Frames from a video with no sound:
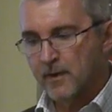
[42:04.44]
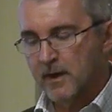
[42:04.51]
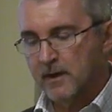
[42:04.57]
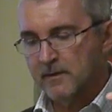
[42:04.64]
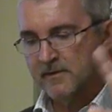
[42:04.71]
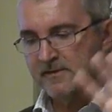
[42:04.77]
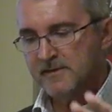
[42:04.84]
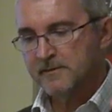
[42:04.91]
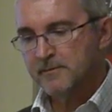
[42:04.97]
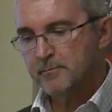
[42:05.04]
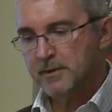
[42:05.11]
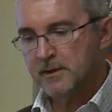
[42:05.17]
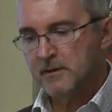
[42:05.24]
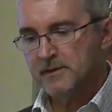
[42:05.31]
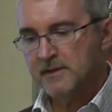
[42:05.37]
the
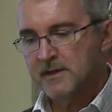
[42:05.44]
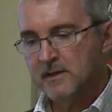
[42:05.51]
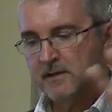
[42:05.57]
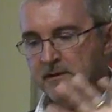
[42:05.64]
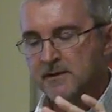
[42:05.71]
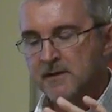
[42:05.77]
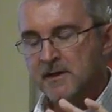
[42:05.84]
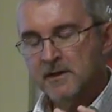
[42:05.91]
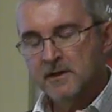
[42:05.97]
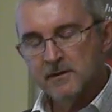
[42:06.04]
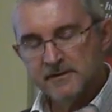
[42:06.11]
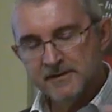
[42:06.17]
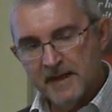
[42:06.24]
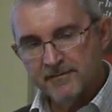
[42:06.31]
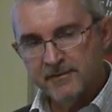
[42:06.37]
southern part of the England,
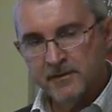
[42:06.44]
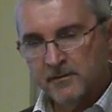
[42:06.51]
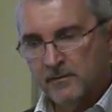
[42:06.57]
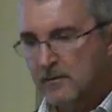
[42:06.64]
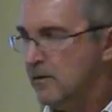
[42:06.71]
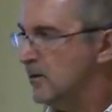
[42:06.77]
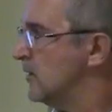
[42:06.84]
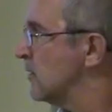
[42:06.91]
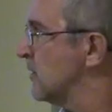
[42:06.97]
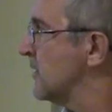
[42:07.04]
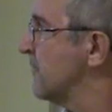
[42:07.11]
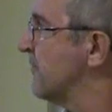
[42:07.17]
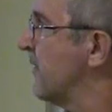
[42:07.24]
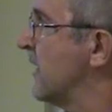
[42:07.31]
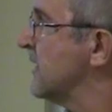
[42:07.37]
Devon, you're
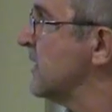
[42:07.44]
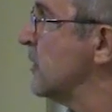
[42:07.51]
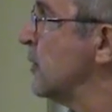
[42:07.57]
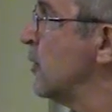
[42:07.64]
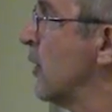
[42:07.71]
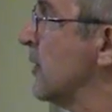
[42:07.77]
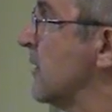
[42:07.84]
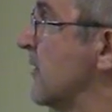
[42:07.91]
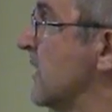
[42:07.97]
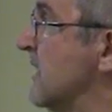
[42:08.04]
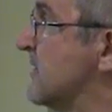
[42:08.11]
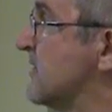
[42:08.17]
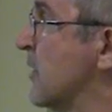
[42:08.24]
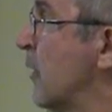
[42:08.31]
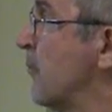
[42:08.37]
going to find a lot of
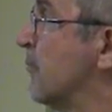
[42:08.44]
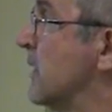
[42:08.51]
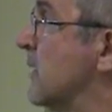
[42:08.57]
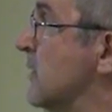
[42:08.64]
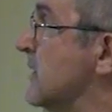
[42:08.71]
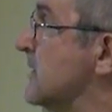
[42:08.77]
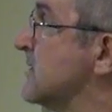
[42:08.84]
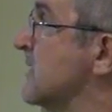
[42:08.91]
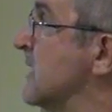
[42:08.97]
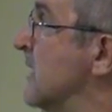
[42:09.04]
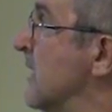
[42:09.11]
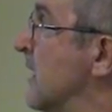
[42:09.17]
these cob buildings.